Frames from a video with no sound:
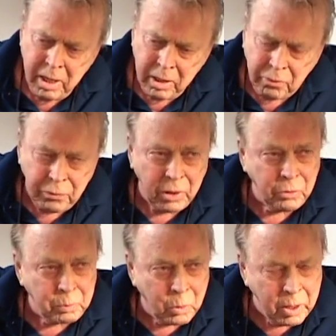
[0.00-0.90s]
the
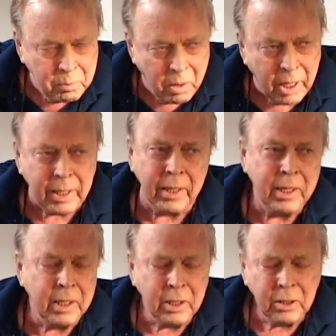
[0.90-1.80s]
Fells Point market,
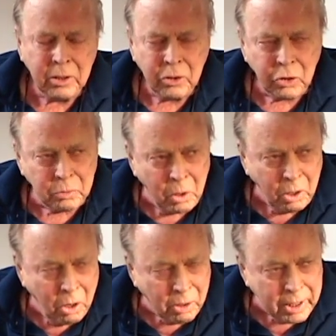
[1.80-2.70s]
small
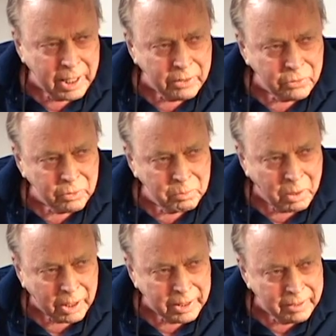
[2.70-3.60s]
lowercase
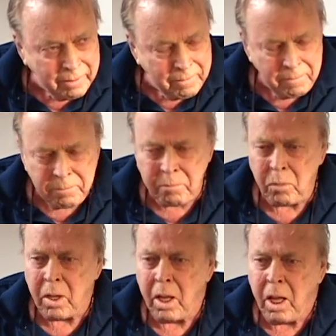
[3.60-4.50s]
market.
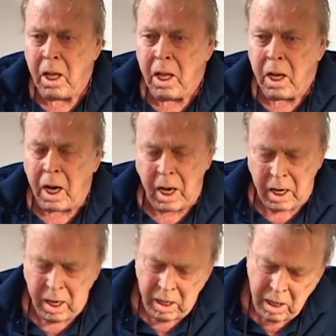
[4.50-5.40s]

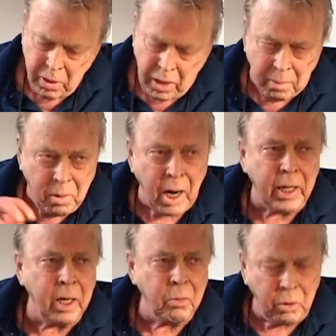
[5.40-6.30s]
Uh, the
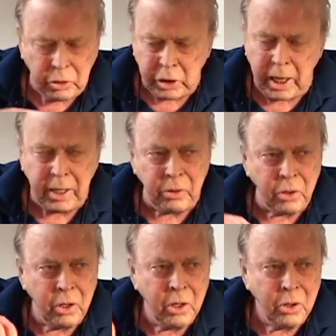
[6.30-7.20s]
market will change
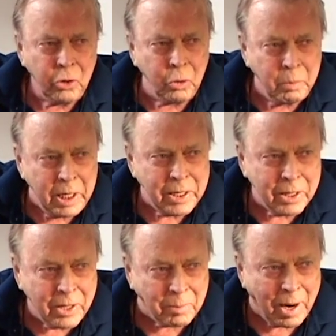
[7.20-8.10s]
to meet
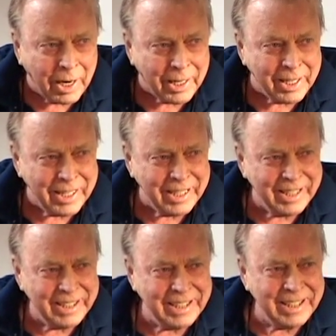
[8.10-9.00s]
the market.
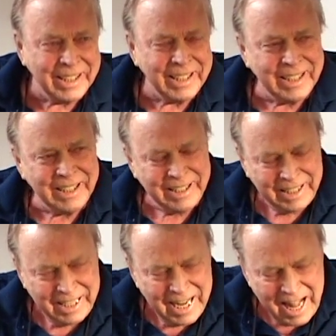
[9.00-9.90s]
Uh-huh,
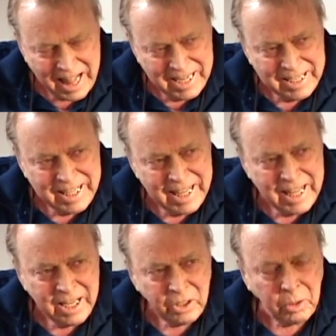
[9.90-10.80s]
right.
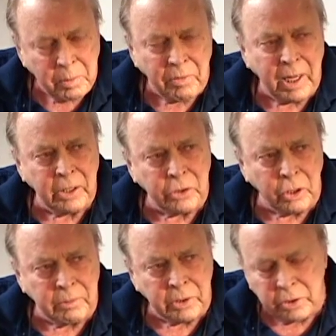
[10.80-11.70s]
right. To provide the
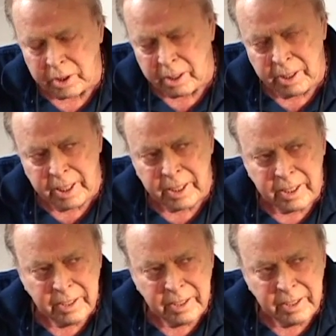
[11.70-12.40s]
services that are needed.